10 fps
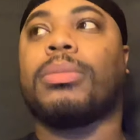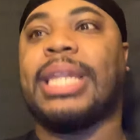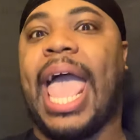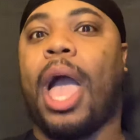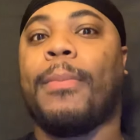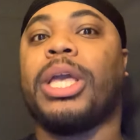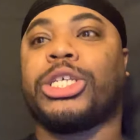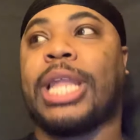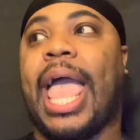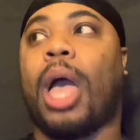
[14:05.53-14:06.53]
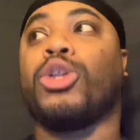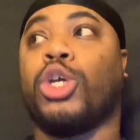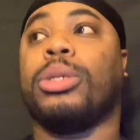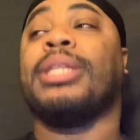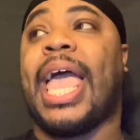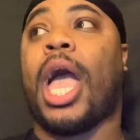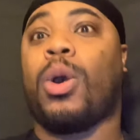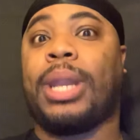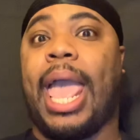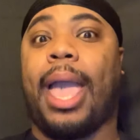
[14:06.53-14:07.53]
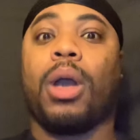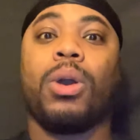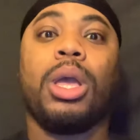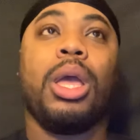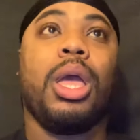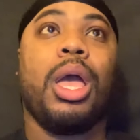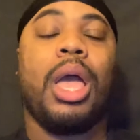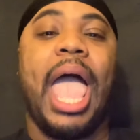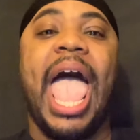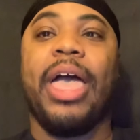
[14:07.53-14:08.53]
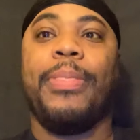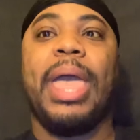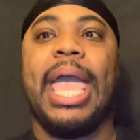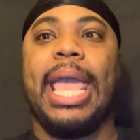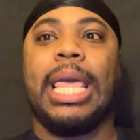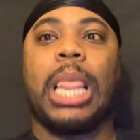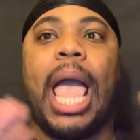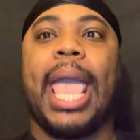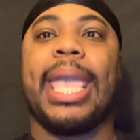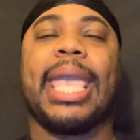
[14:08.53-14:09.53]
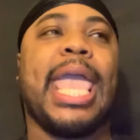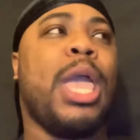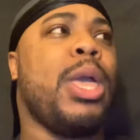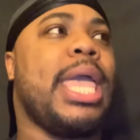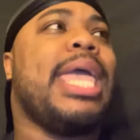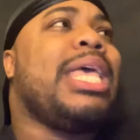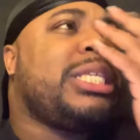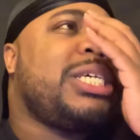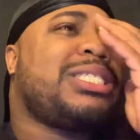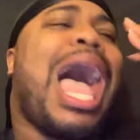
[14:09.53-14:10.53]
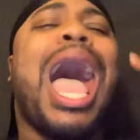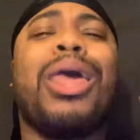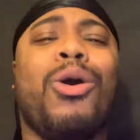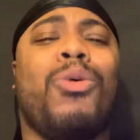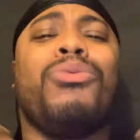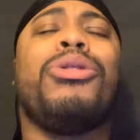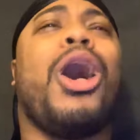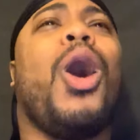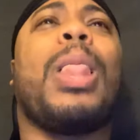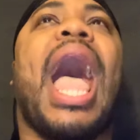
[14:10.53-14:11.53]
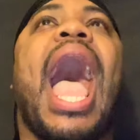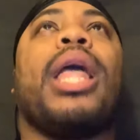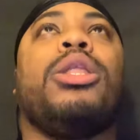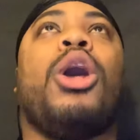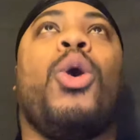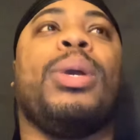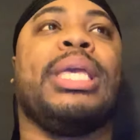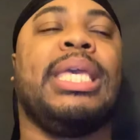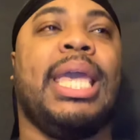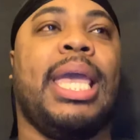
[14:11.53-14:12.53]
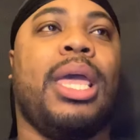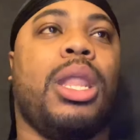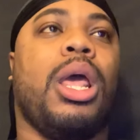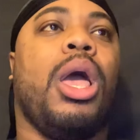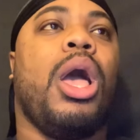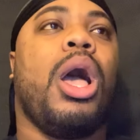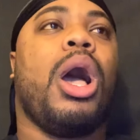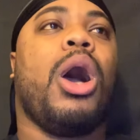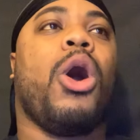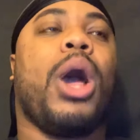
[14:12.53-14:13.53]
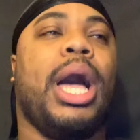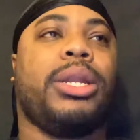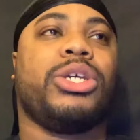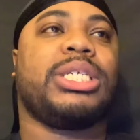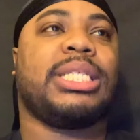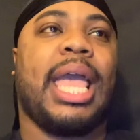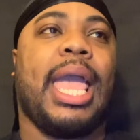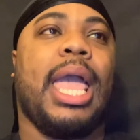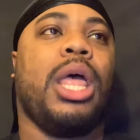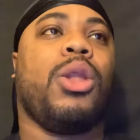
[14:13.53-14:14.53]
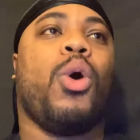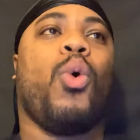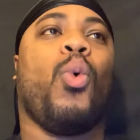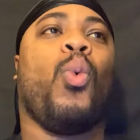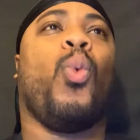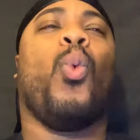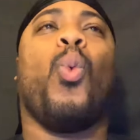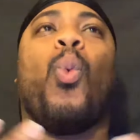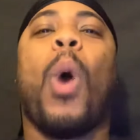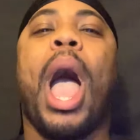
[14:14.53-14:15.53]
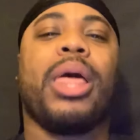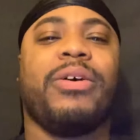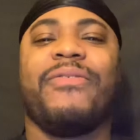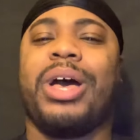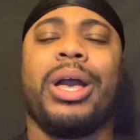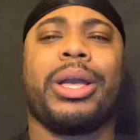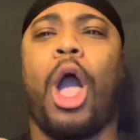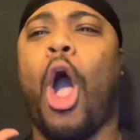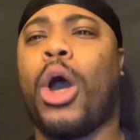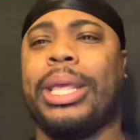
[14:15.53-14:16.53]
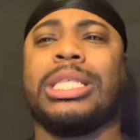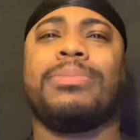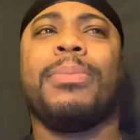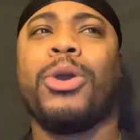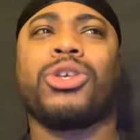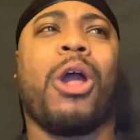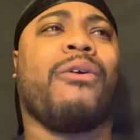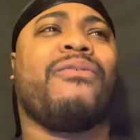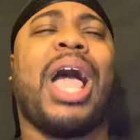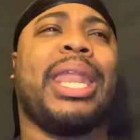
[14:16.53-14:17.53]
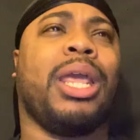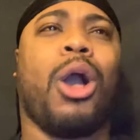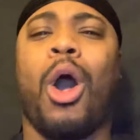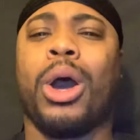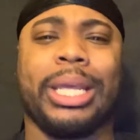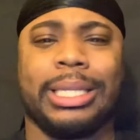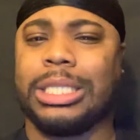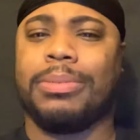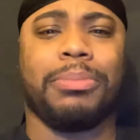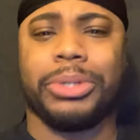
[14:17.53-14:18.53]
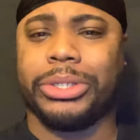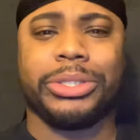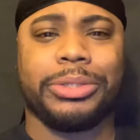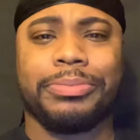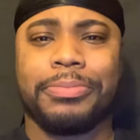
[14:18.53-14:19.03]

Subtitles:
now, bitch, now. And then, like, it's just, I don't know. Like, I don't get or understand why the fuck audience members are fighting audience members.